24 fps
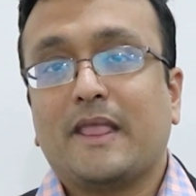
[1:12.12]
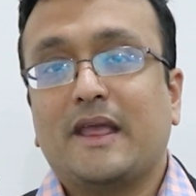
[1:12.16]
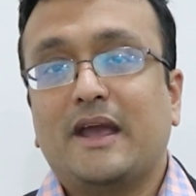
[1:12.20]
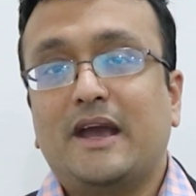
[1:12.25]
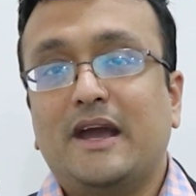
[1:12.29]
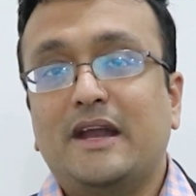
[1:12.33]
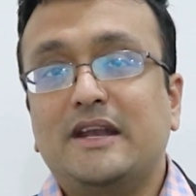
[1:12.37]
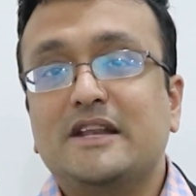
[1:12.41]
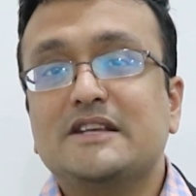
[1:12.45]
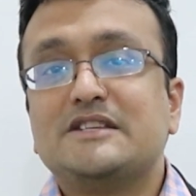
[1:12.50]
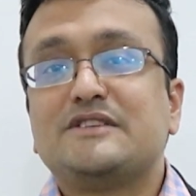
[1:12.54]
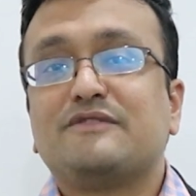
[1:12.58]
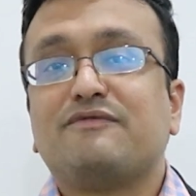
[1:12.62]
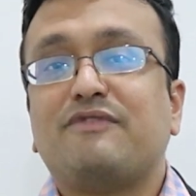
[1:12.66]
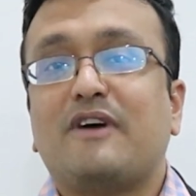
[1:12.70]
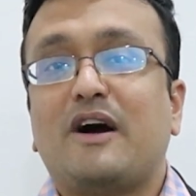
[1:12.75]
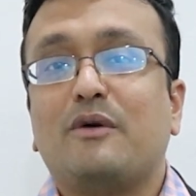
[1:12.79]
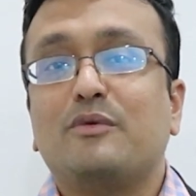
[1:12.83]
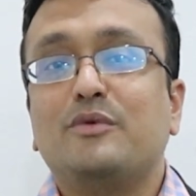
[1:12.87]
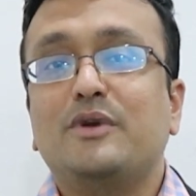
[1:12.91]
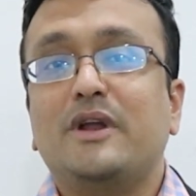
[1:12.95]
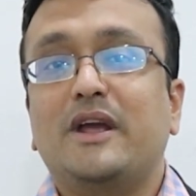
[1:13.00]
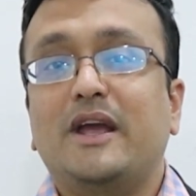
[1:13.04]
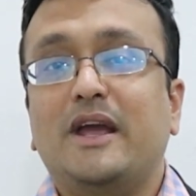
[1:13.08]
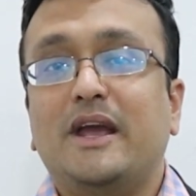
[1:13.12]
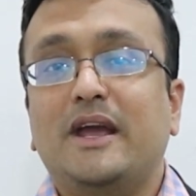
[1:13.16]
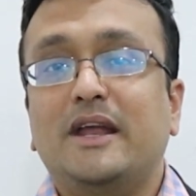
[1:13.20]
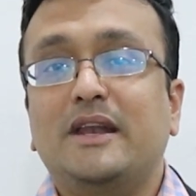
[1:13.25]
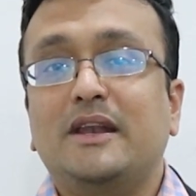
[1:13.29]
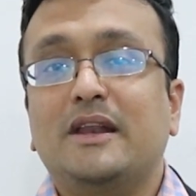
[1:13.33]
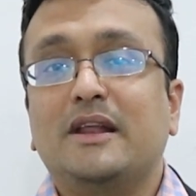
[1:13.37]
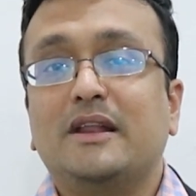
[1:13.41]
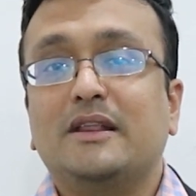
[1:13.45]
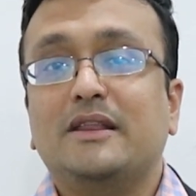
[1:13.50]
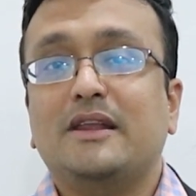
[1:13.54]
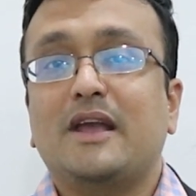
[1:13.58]
it is found
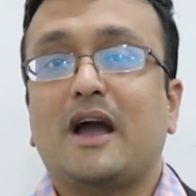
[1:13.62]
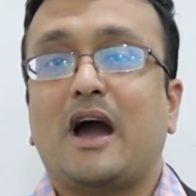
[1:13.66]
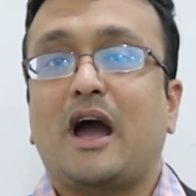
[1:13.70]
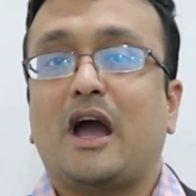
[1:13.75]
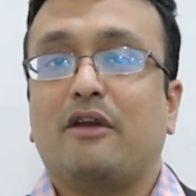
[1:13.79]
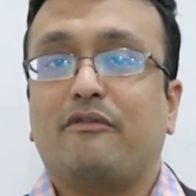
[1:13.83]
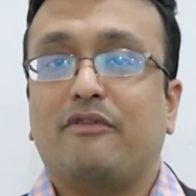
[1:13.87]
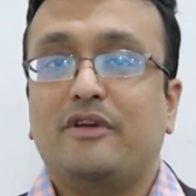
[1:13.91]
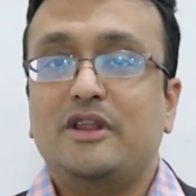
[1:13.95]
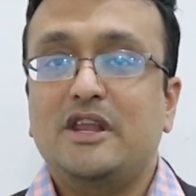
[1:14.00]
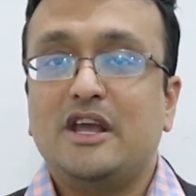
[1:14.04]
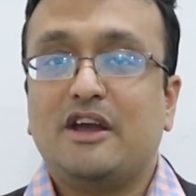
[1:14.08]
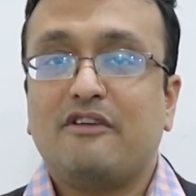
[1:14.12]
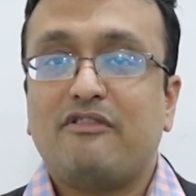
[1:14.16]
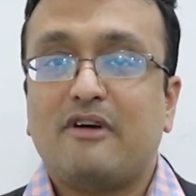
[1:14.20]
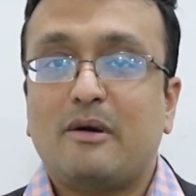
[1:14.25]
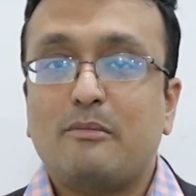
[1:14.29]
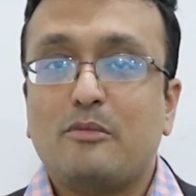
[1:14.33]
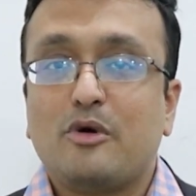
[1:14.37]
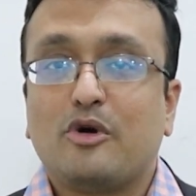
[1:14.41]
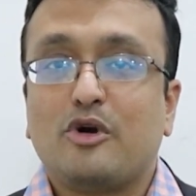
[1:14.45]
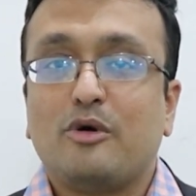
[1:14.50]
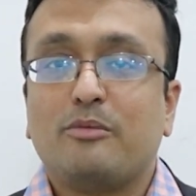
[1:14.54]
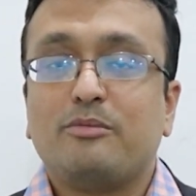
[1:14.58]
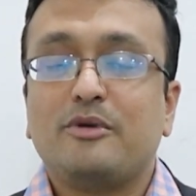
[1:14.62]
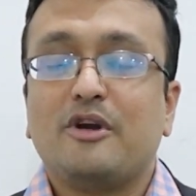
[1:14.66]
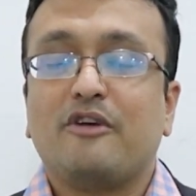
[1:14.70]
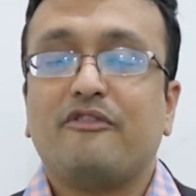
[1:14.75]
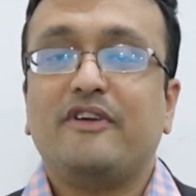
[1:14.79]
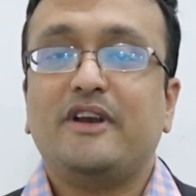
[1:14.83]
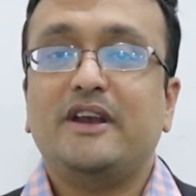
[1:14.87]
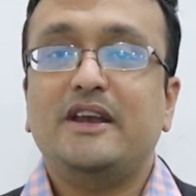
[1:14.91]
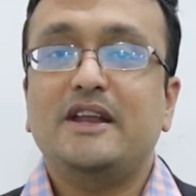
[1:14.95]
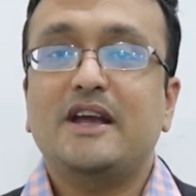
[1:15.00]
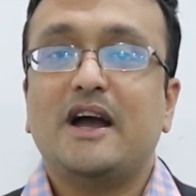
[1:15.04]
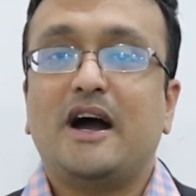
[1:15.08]
in the Ayurvedic Pharmacopoeia of
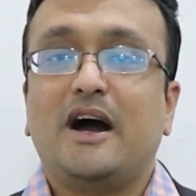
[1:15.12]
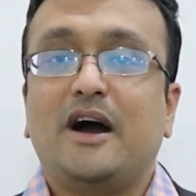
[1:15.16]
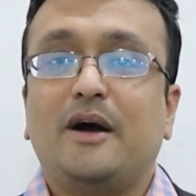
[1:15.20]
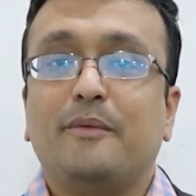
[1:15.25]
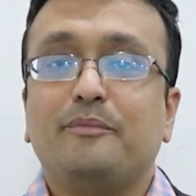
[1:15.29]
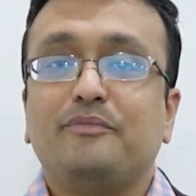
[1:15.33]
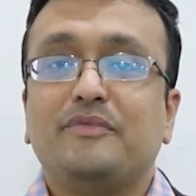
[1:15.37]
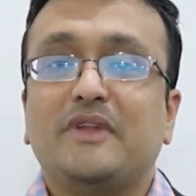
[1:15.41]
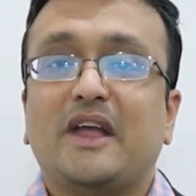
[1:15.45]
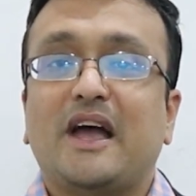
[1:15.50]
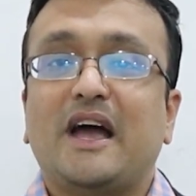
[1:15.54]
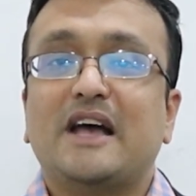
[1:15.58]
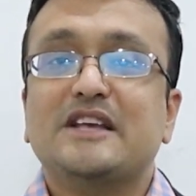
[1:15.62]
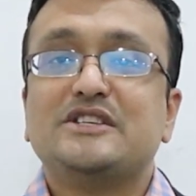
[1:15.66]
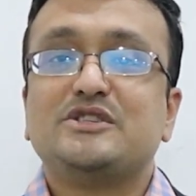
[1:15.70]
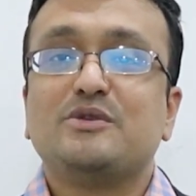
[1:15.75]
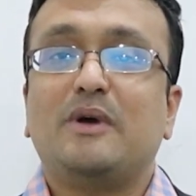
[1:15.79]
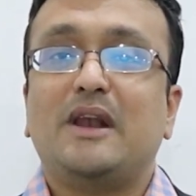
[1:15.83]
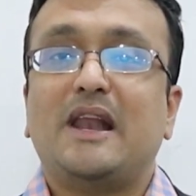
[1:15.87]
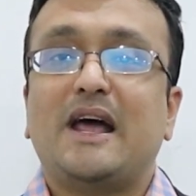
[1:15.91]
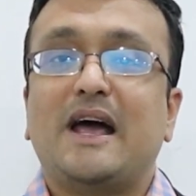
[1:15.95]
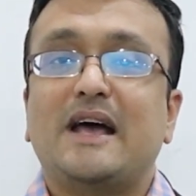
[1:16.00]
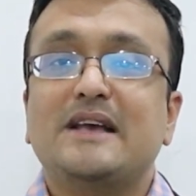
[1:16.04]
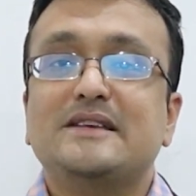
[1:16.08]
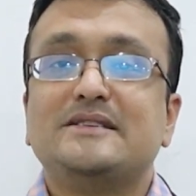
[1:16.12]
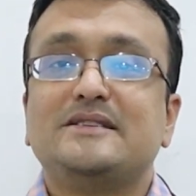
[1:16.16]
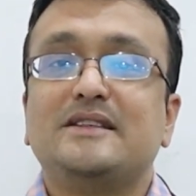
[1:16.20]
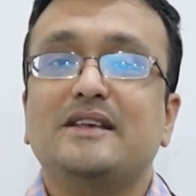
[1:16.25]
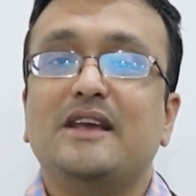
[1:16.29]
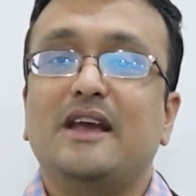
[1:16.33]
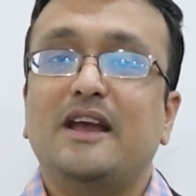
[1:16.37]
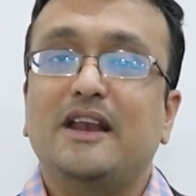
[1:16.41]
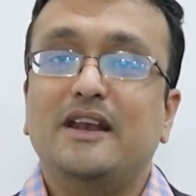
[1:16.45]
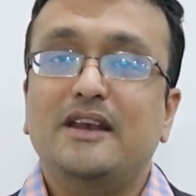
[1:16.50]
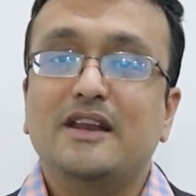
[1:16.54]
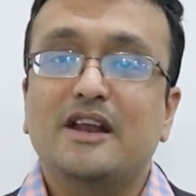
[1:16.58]
India as well as the
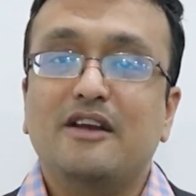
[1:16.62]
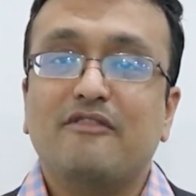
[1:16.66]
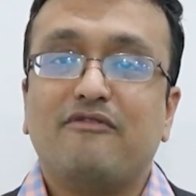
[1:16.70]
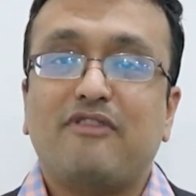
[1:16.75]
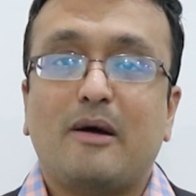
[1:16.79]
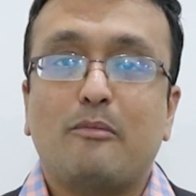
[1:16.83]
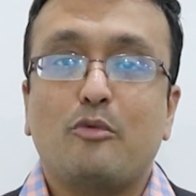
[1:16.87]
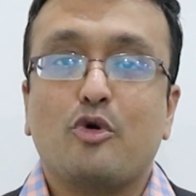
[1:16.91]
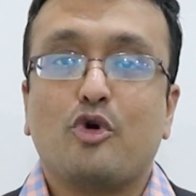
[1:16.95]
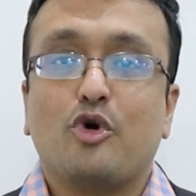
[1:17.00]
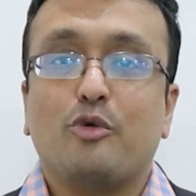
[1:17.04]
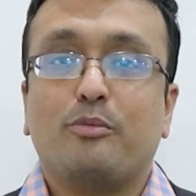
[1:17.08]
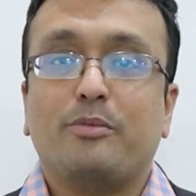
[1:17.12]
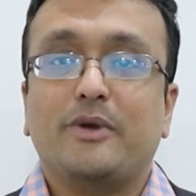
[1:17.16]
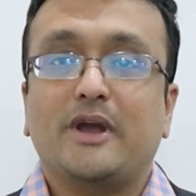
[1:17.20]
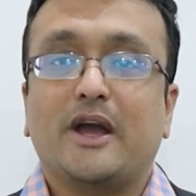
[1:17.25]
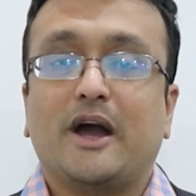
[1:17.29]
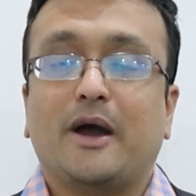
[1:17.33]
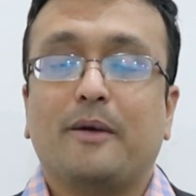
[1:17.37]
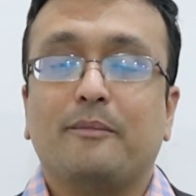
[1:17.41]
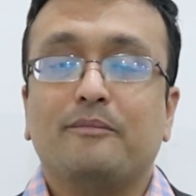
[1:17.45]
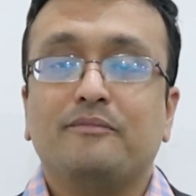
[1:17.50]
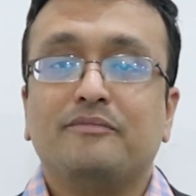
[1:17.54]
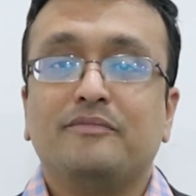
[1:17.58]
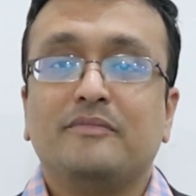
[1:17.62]
Indian Pharmacopoeia,